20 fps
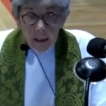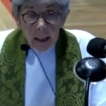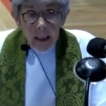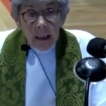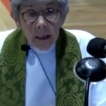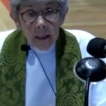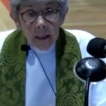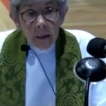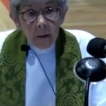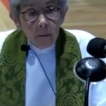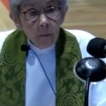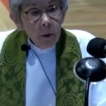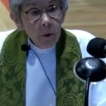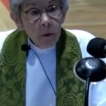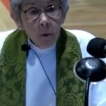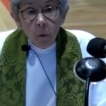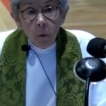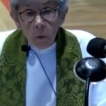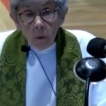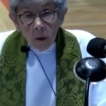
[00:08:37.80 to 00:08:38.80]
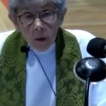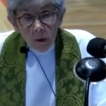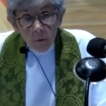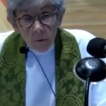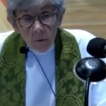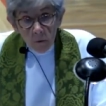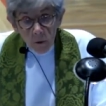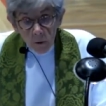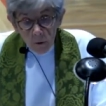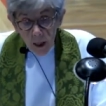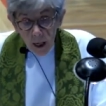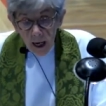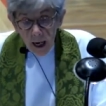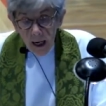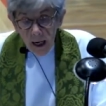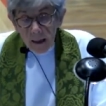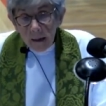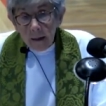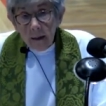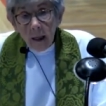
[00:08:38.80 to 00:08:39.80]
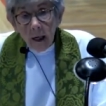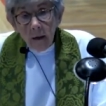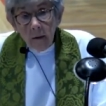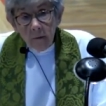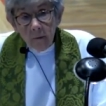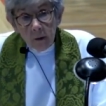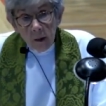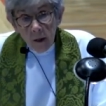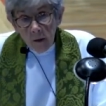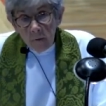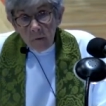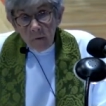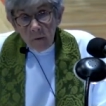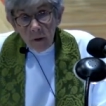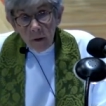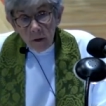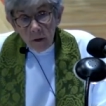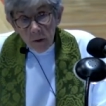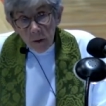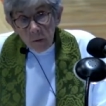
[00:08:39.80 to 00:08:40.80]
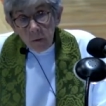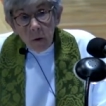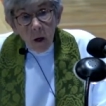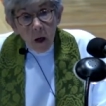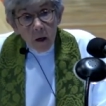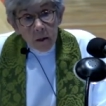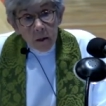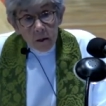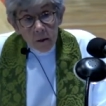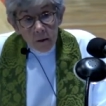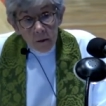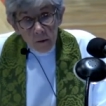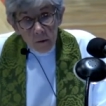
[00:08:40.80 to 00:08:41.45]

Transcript: his most wonderful act of love on the cross.